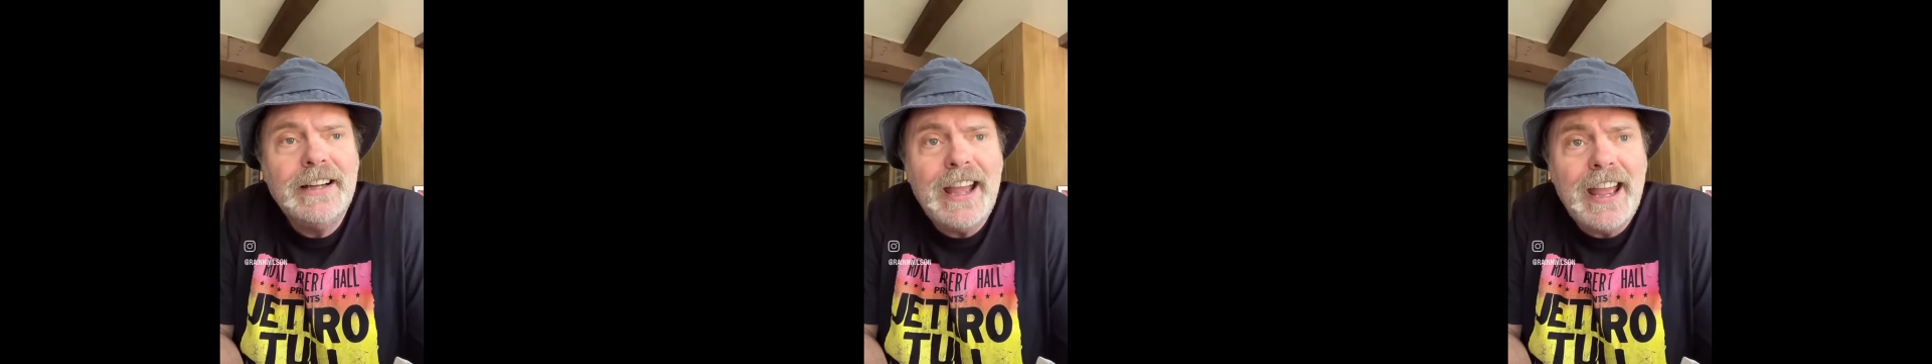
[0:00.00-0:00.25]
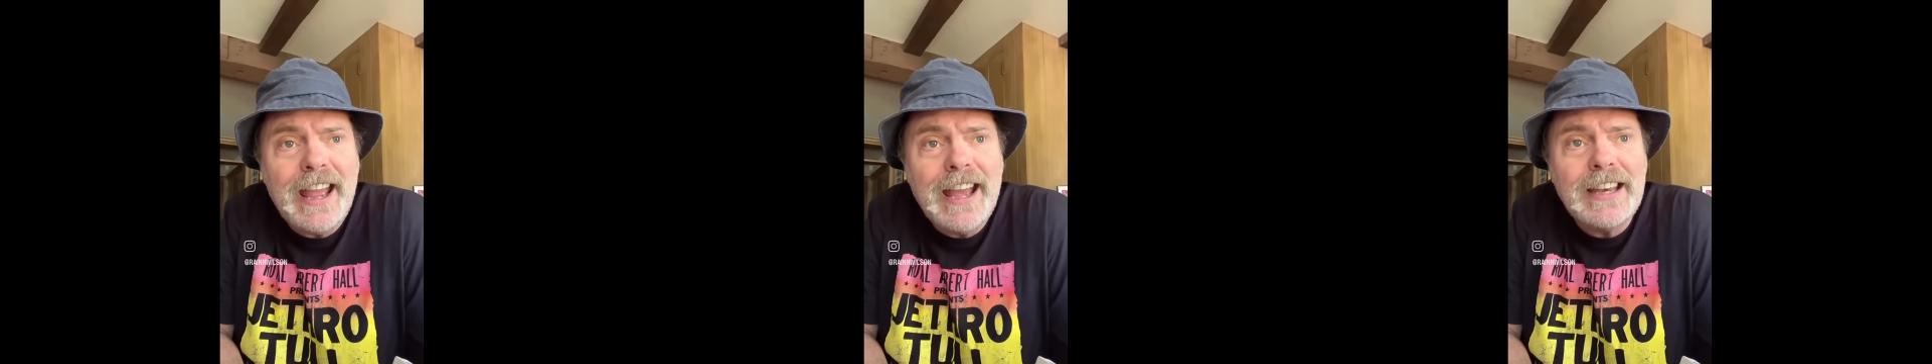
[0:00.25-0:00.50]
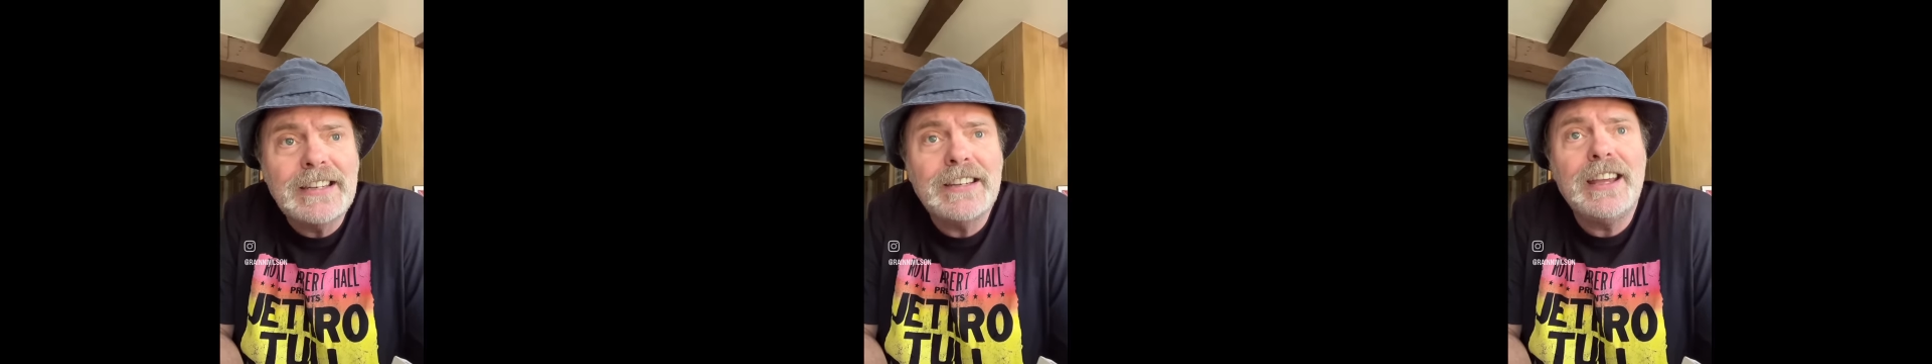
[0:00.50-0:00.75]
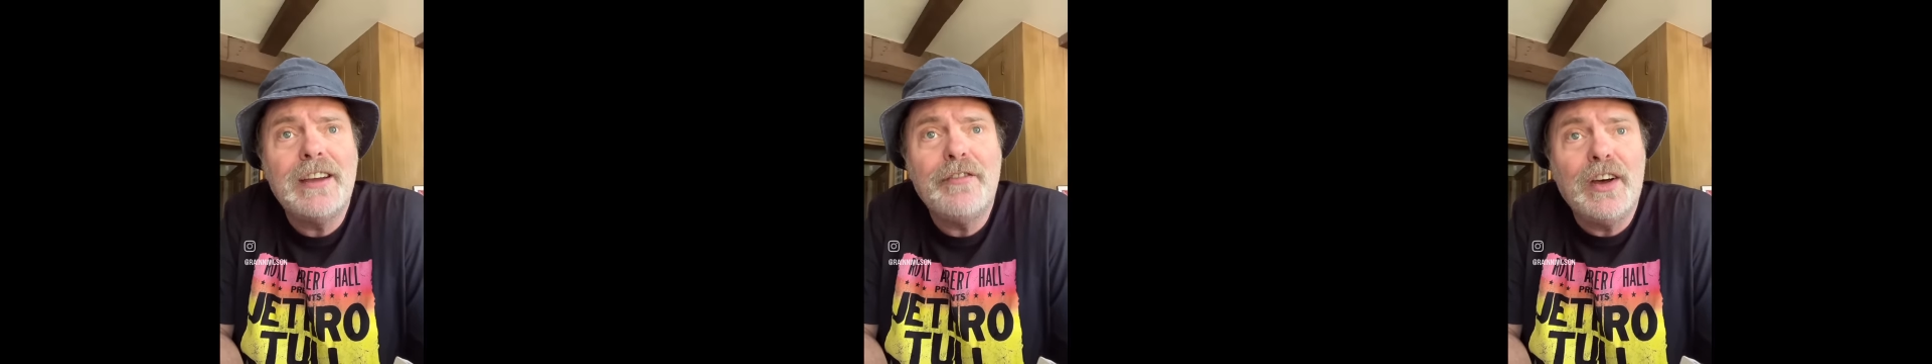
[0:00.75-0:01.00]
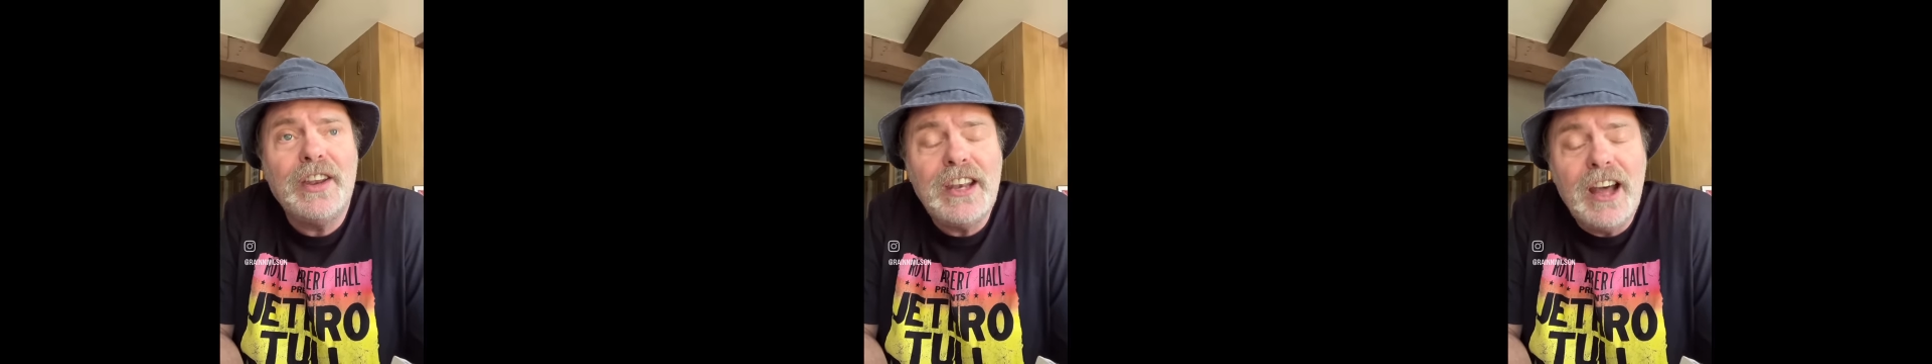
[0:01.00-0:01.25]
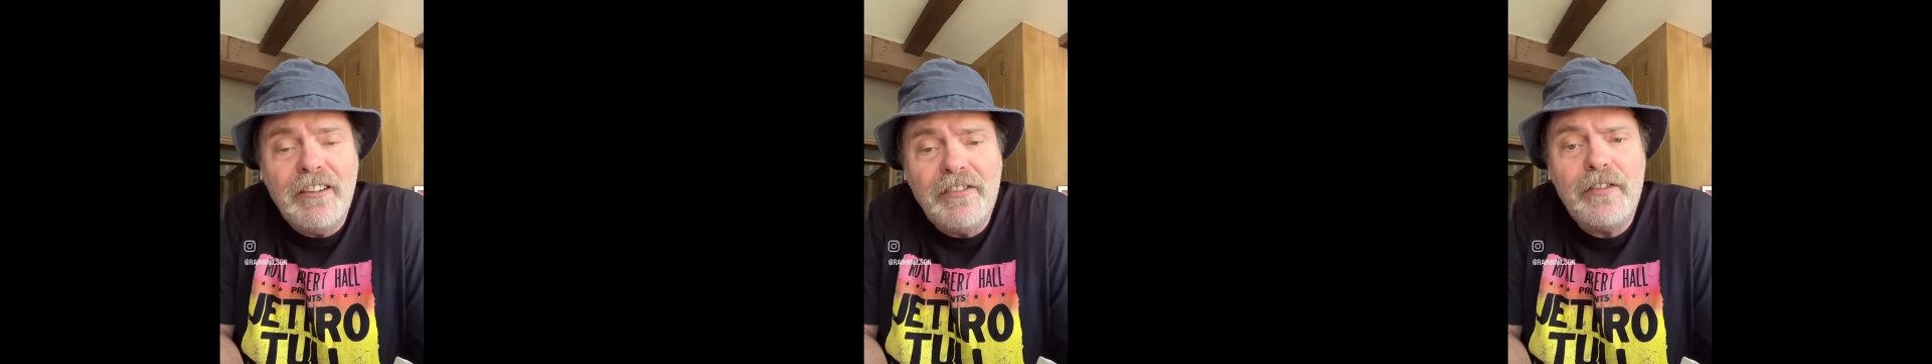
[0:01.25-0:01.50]
And if
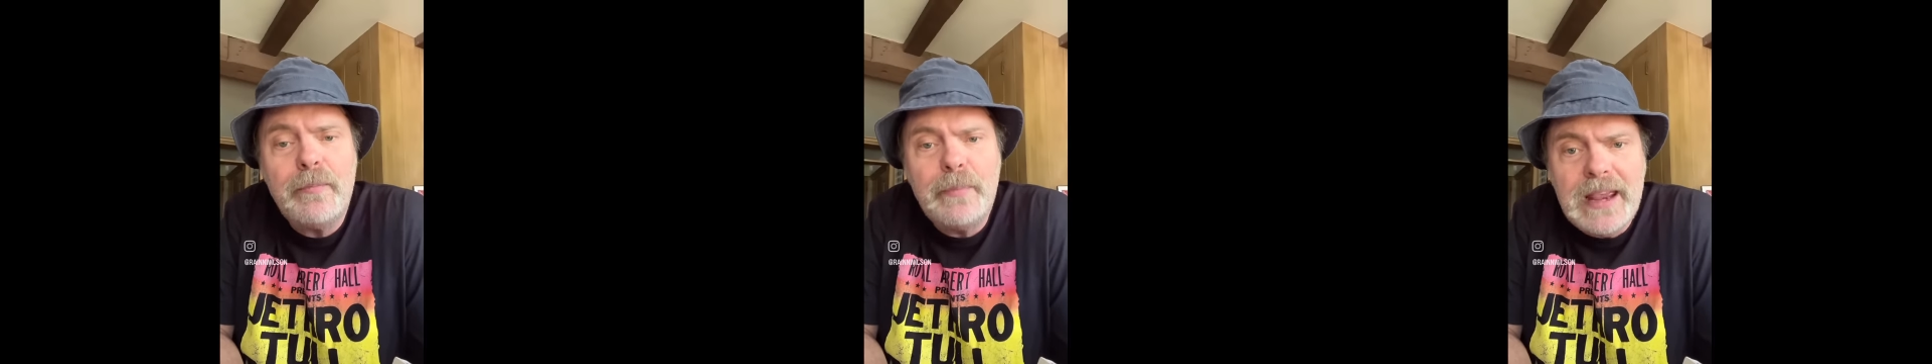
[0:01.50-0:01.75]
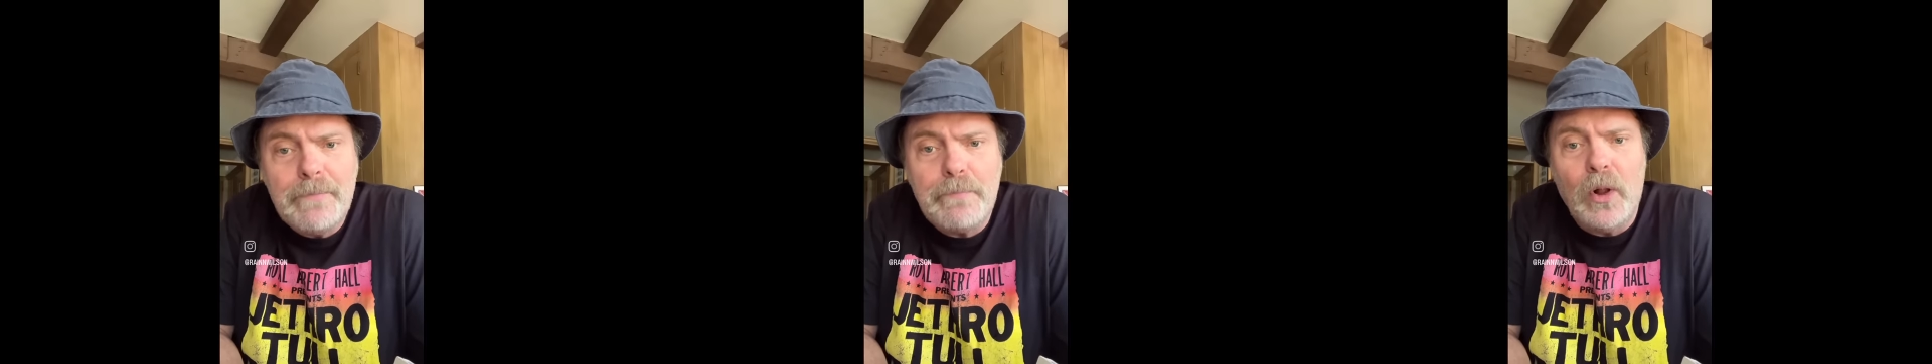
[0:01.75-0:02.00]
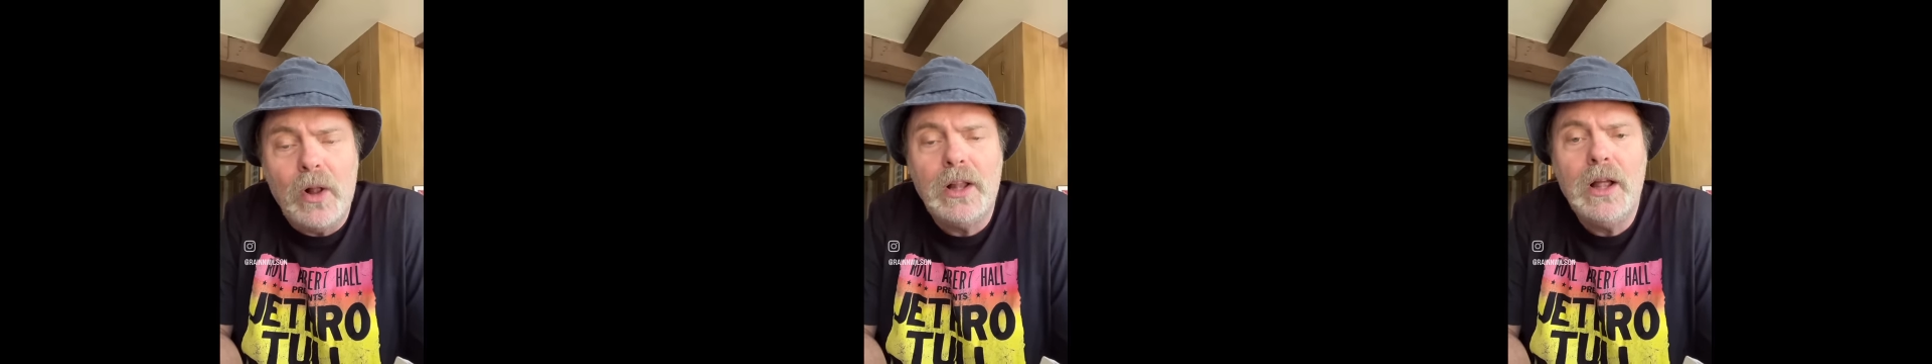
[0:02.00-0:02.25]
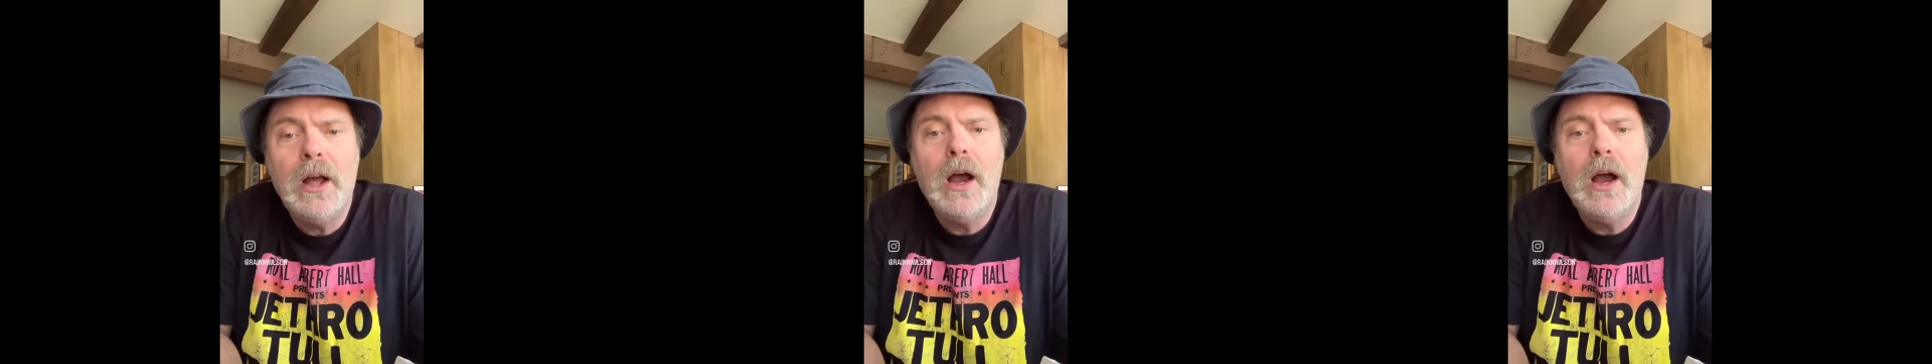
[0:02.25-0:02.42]
enough people